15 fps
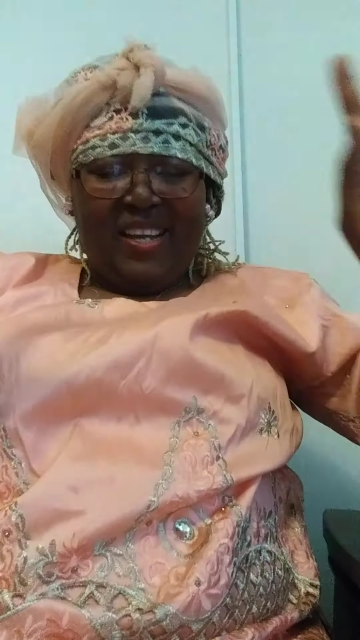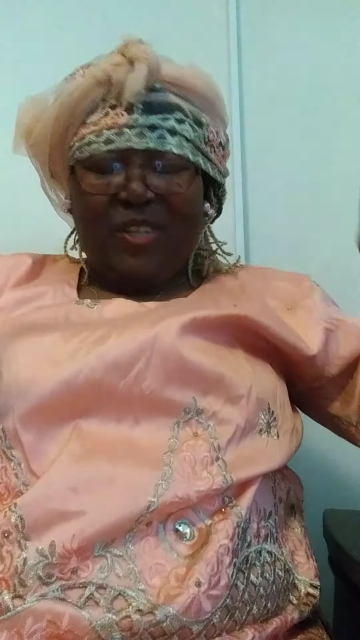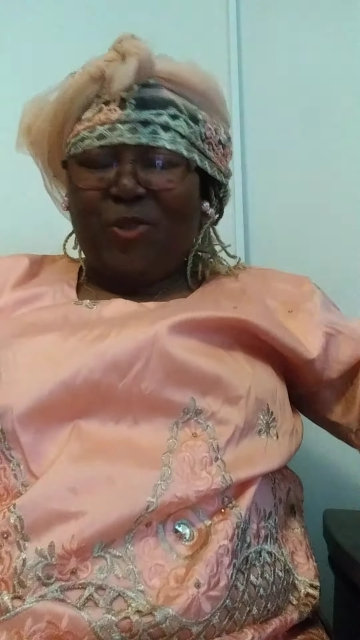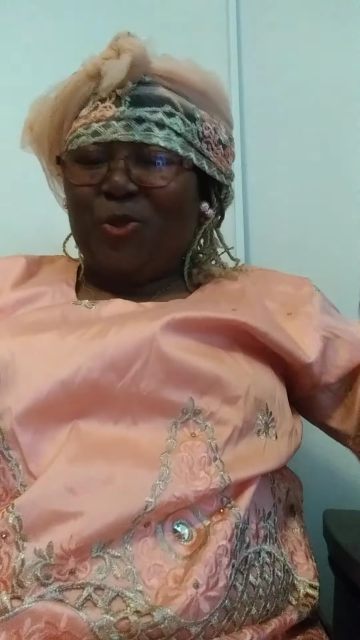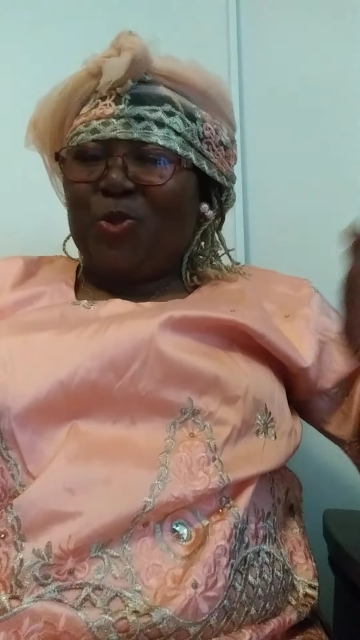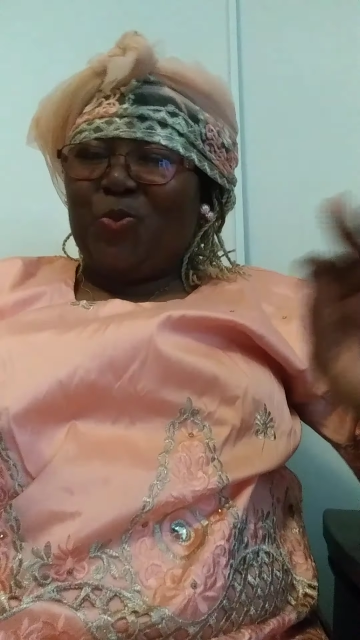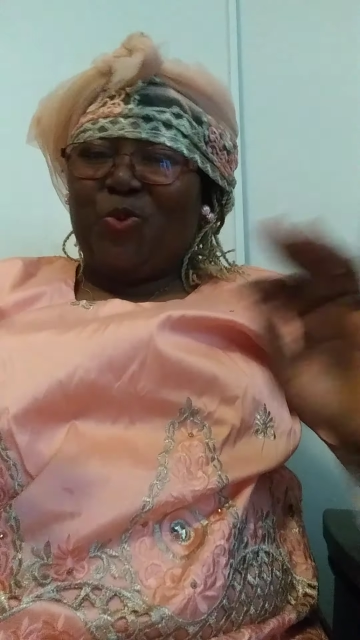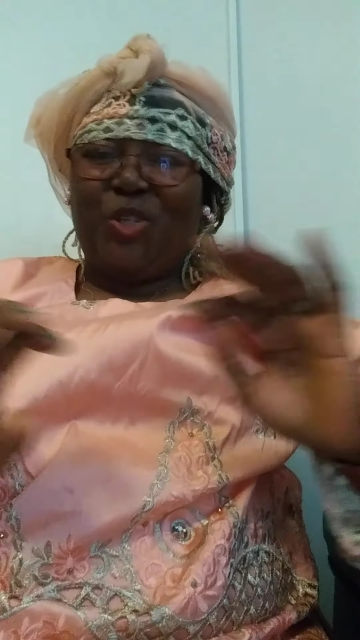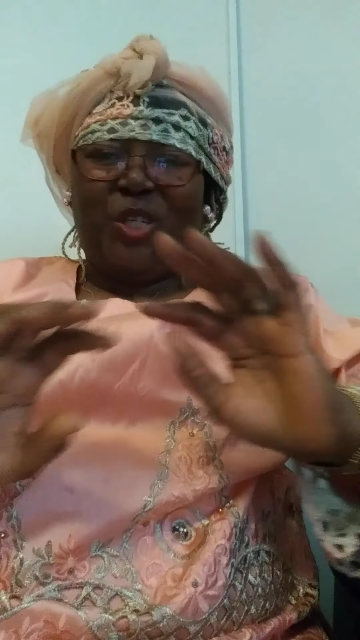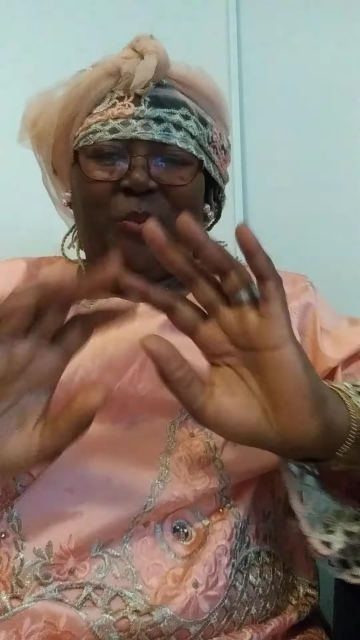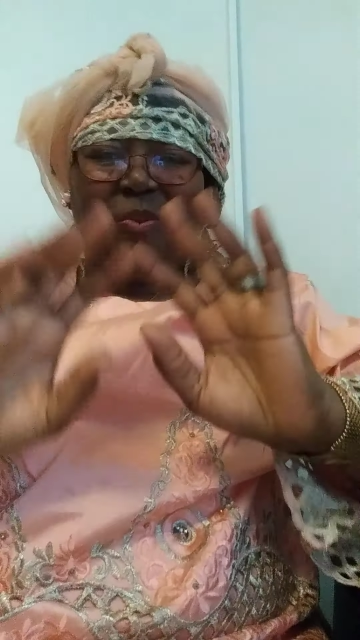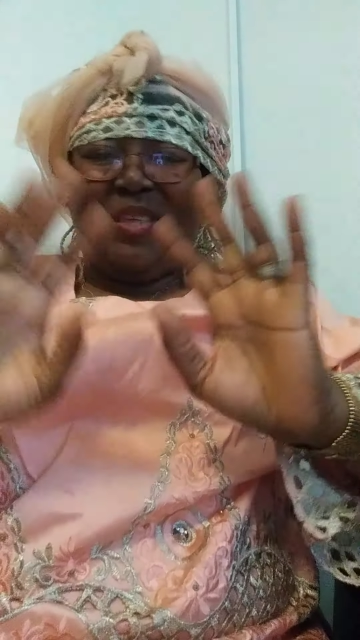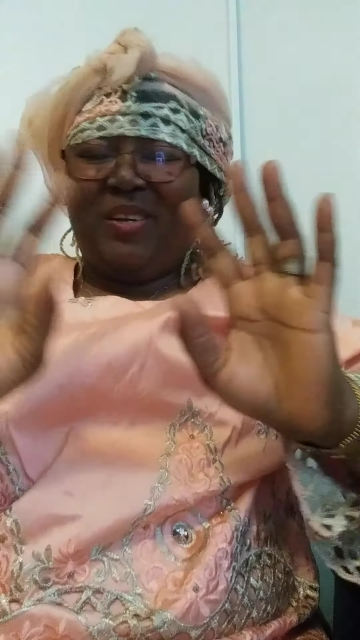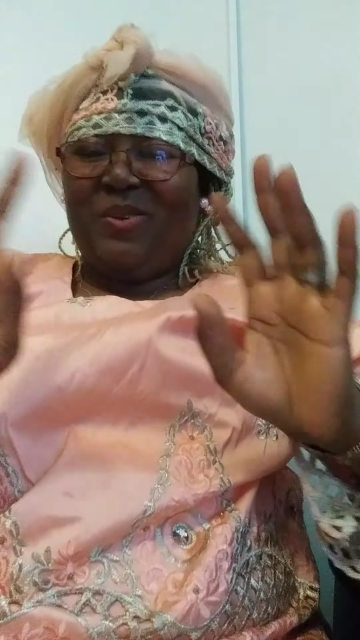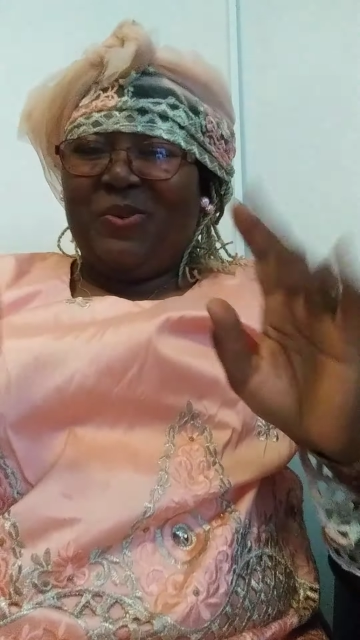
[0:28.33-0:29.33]
and just
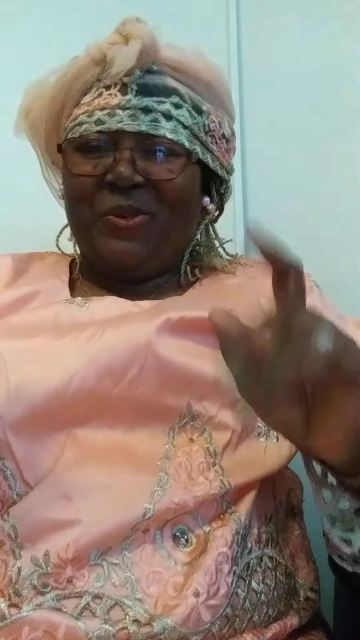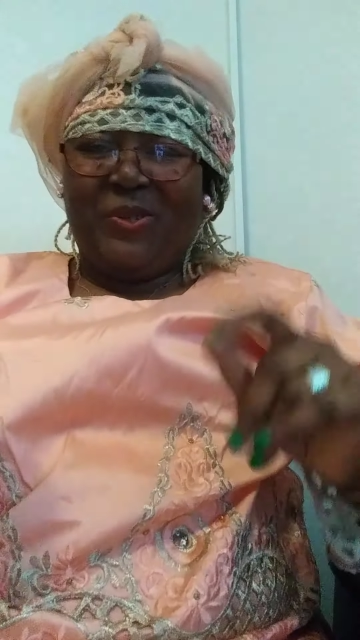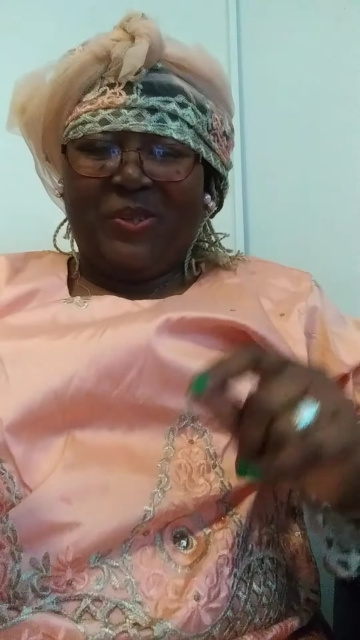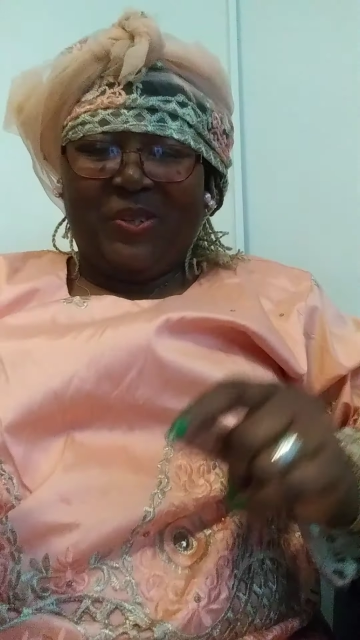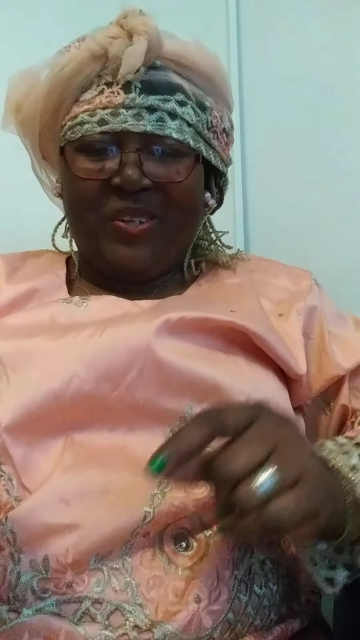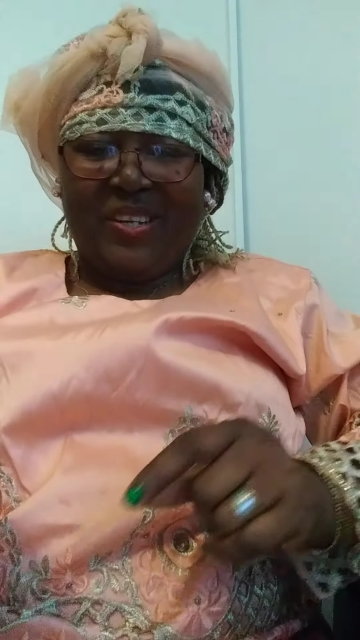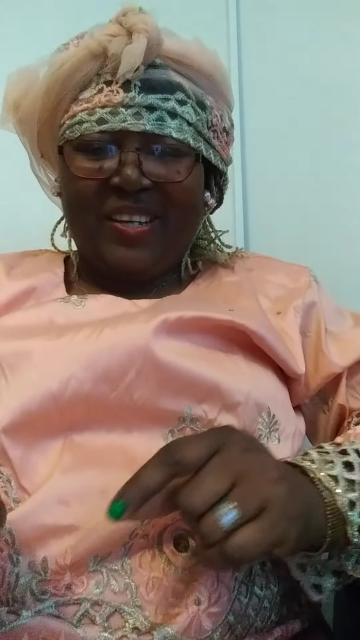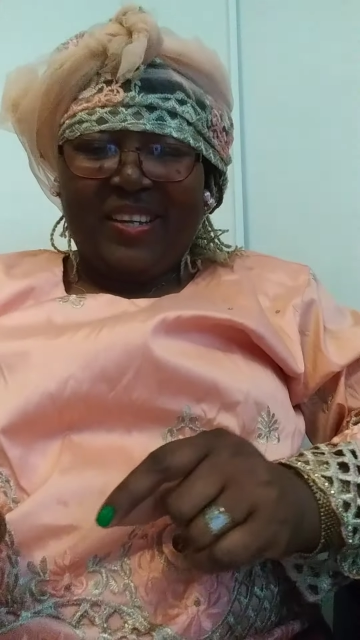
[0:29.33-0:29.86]
worship the Lord.